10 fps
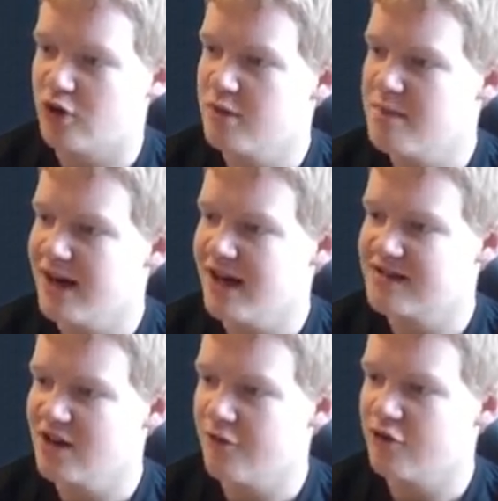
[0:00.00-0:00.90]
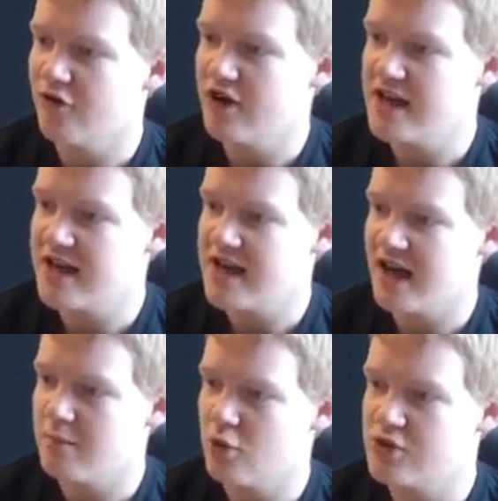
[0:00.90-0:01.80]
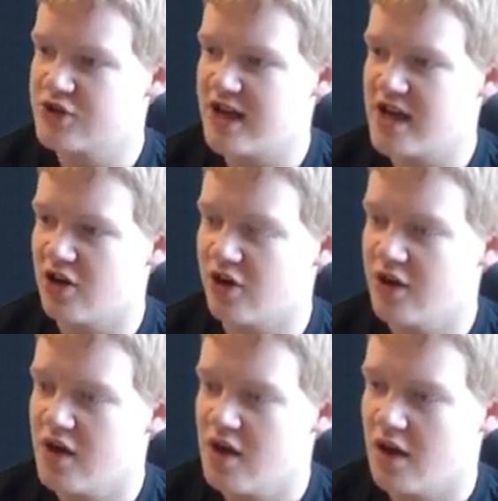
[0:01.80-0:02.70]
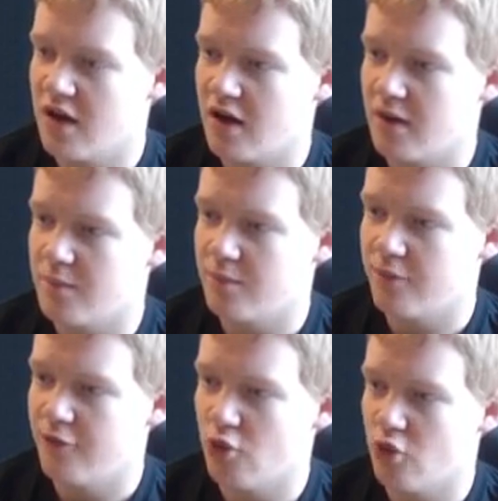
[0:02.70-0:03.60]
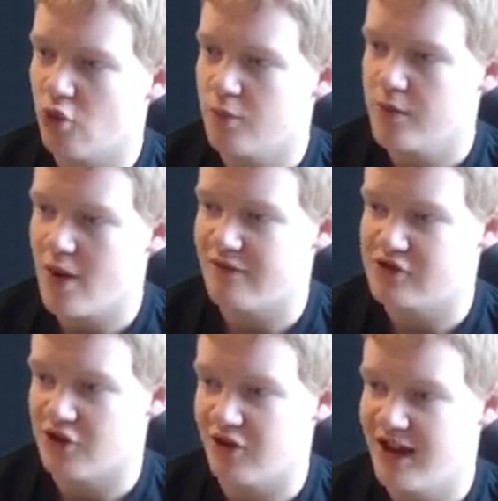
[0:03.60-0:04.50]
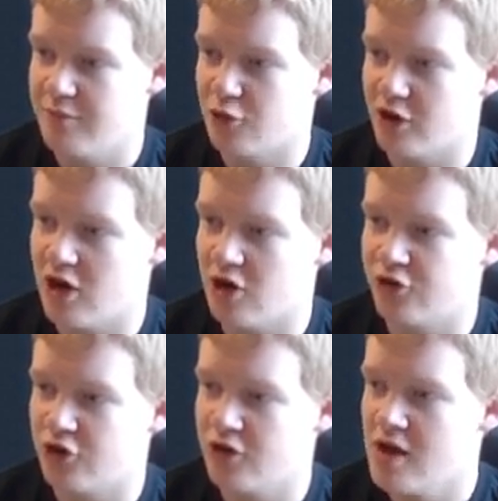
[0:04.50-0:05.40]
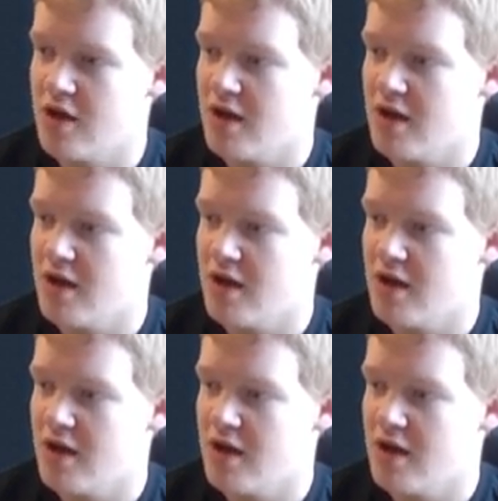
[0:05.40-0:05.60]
We're going to bring Balotelli on for Origi and Moise Kean on for whoever's on the left, Brun Larsen.